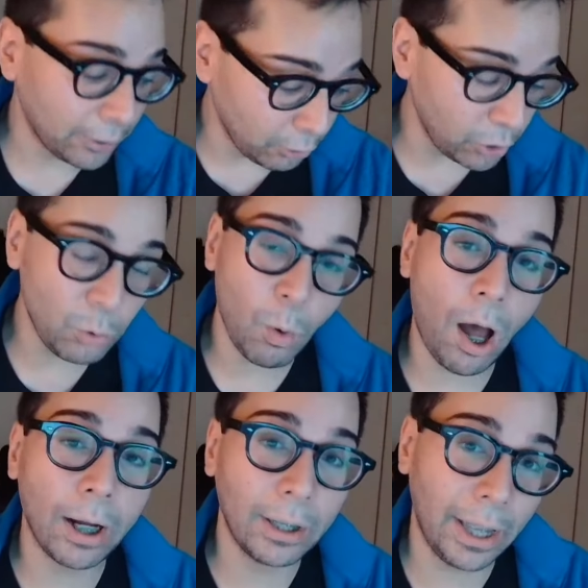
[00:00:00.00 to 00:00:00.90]
You do
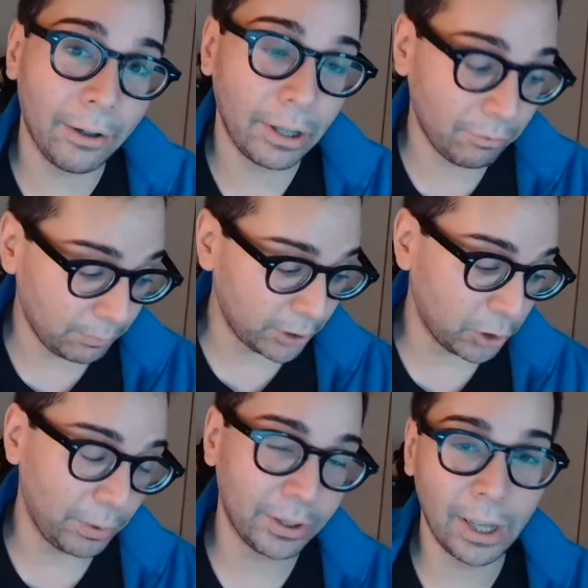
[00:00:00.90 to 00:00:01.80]
want clarity from a
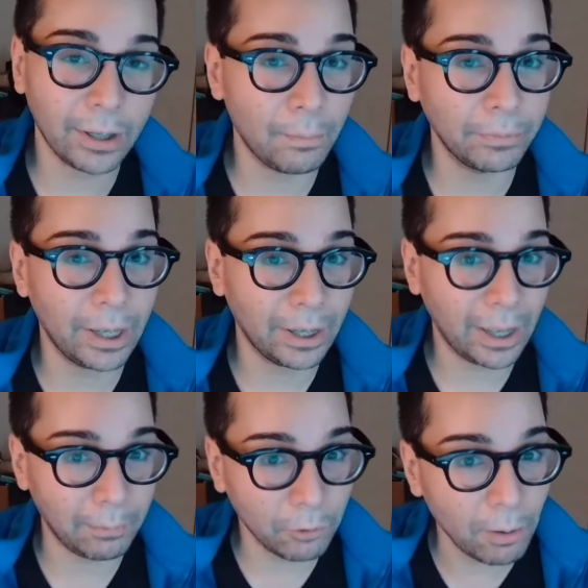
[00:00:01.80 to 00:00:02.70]
situation that
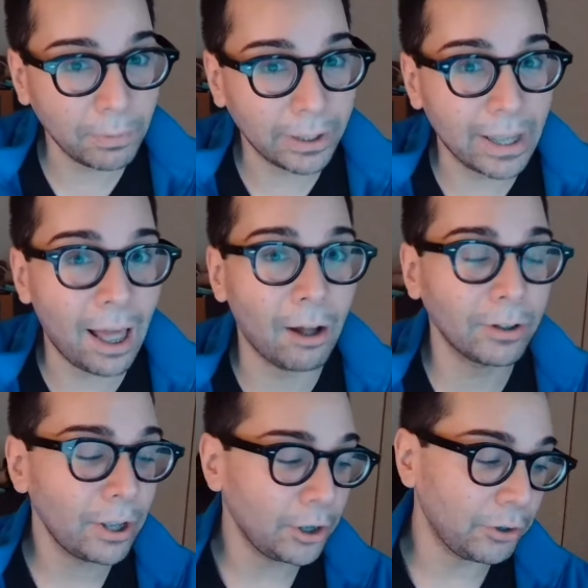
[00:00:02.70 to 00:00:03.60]
came crumbling down.
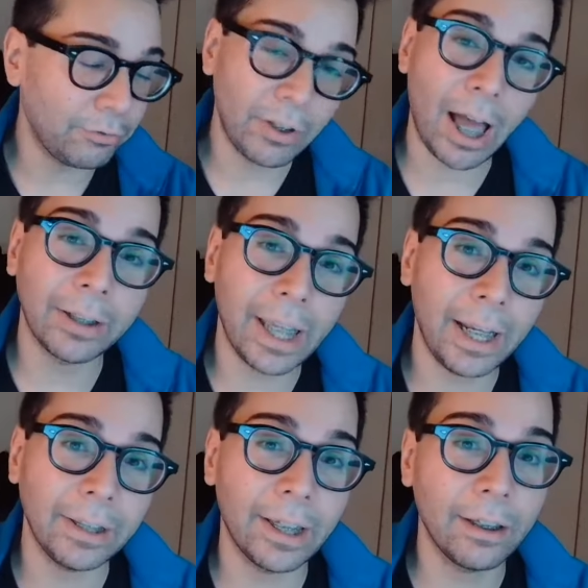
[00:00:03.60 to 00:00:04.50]
You've not
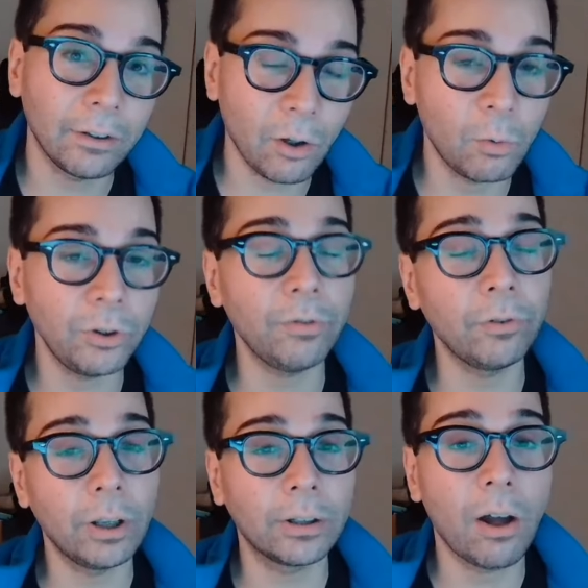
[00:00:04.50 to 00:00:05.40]
gained it, though you've
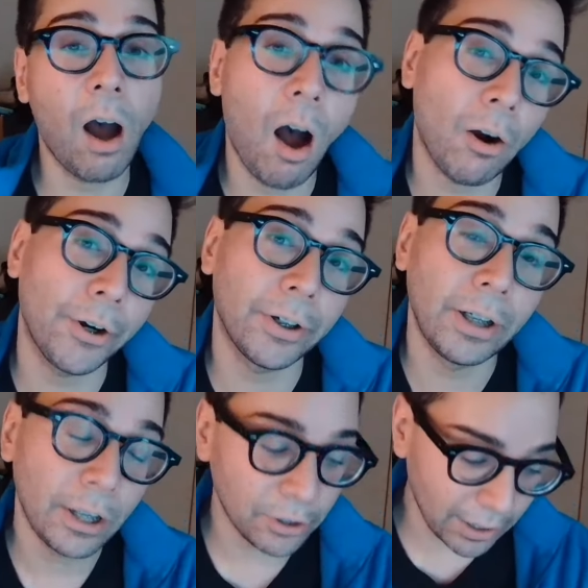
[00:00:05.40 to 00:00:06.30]
looked hard.
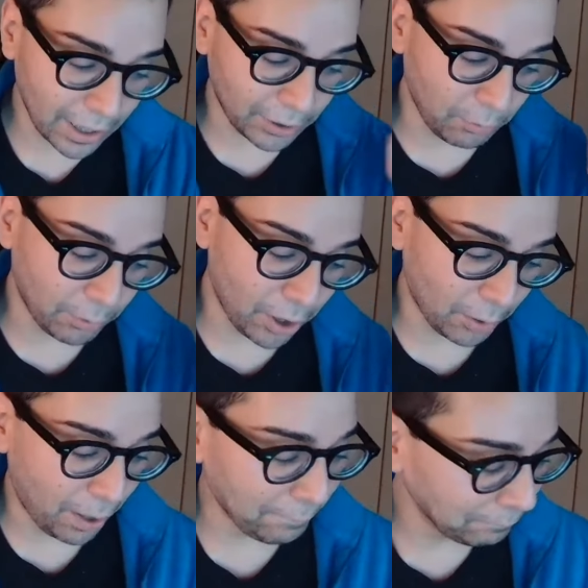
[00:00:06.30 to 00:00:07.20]
So that's actually what we're
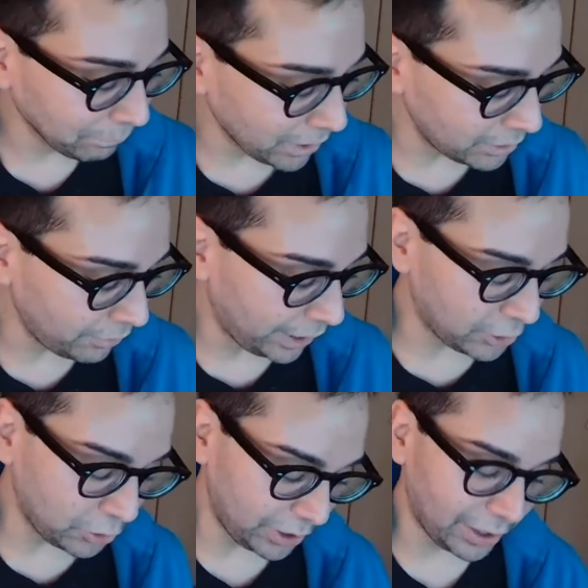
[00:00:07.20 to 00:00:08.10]
talking about. That's kind of
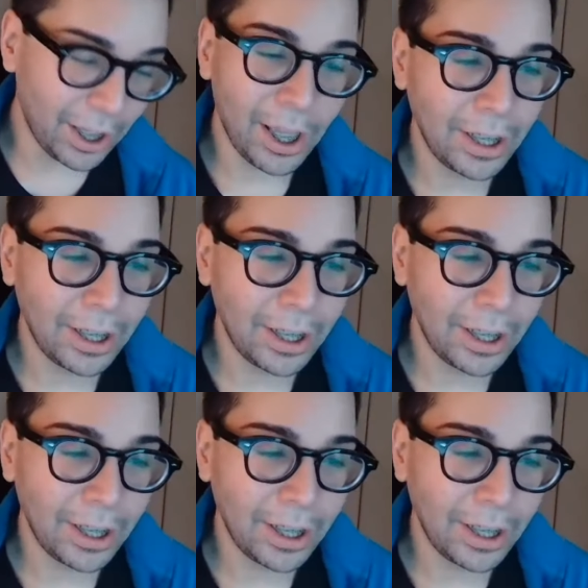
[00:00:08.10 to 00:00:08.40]
interesting.